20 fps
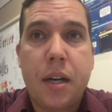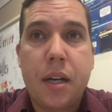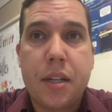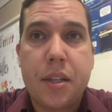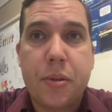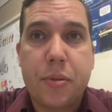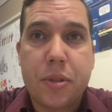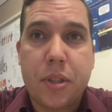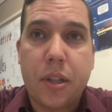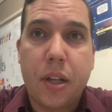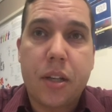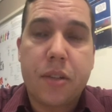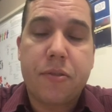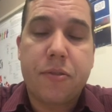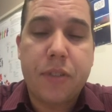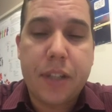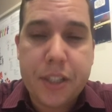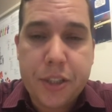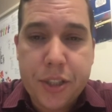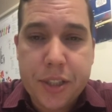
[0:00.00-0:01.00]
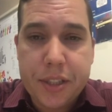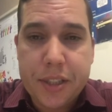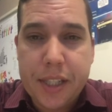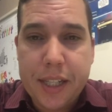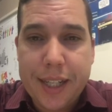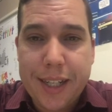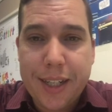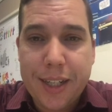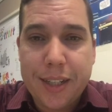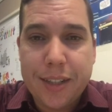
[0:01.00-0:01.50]
There was a lot of friction
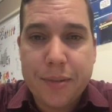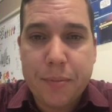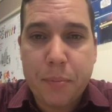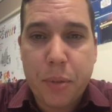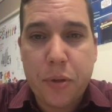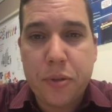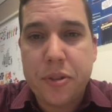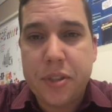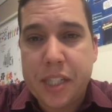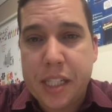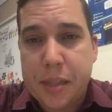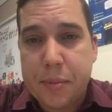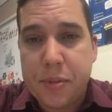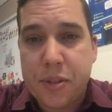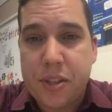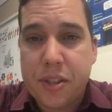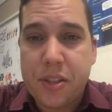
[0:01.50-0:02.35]
there. Both teams